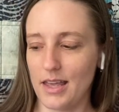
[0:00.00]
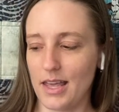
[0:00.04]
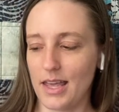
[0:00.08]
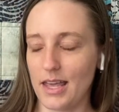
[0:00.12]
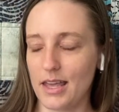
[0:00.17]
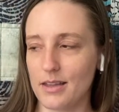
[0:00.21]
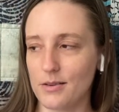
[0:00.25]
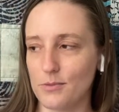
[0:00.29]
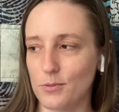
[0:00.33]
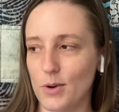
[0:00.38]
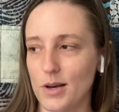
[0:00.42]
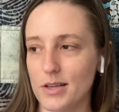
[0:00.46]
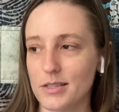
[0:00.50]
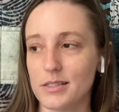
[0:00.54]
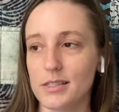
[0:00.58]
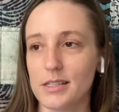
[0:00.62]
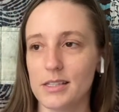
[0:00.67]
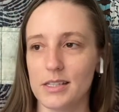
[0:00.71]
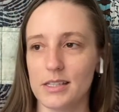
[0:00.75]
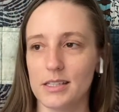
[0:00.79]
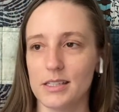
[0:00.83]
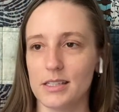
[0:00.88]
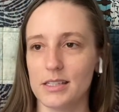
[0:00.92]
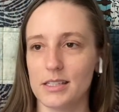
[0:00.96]
it
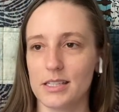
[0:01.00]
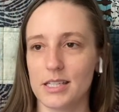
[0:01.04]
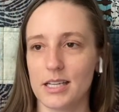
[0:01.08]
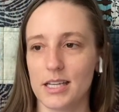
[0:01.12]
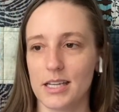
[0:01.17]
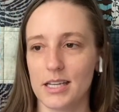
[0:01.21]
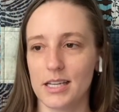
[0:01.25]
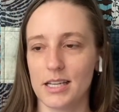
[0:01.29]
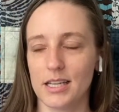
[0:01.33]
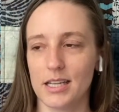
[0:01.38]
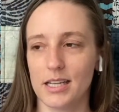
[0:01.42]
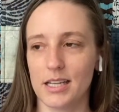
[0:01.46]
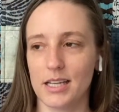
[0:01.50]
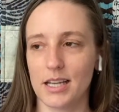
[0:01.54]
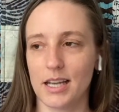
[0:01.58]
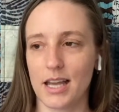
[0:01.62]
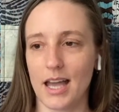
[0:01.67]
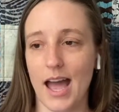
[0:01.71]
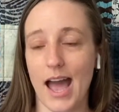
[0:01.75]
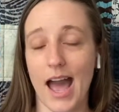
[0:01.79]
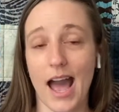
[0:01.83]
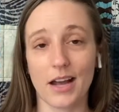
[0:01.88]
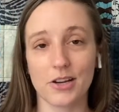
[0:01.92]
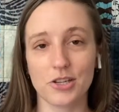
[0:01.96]
wasn't
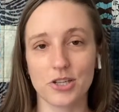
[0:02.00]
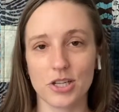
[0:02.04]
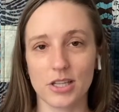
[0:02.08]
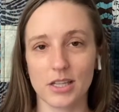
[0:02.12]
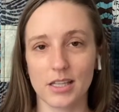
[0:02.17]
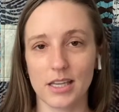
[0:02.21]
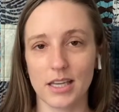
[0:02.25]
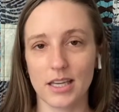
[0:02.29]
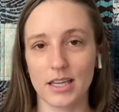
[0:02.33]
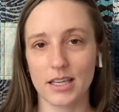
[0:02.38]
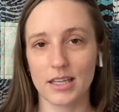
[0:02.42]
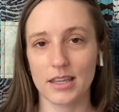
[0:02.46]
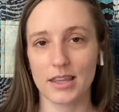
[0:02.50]
actually